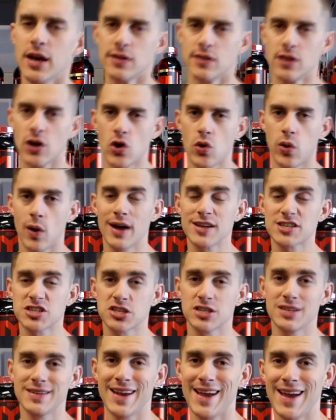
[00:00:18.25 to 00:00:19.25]
The
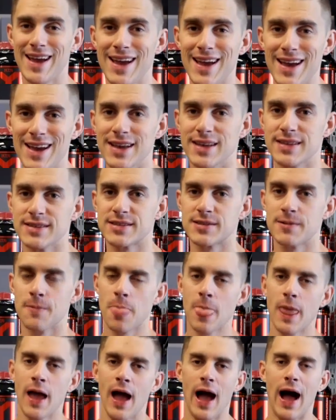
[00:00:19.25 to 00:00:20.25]
question is,
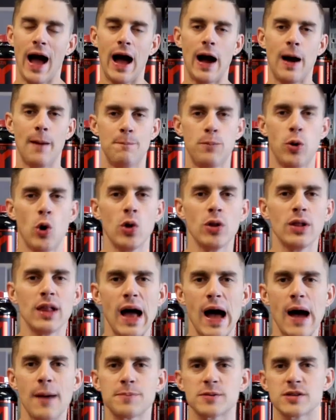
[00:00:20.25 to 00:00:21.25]
are
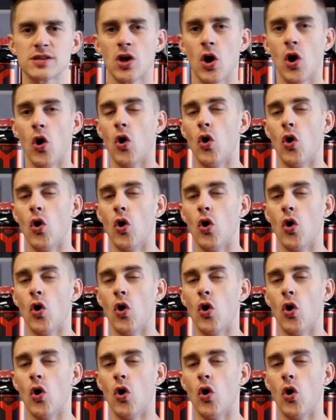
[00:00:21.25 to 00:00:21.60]
pull-ups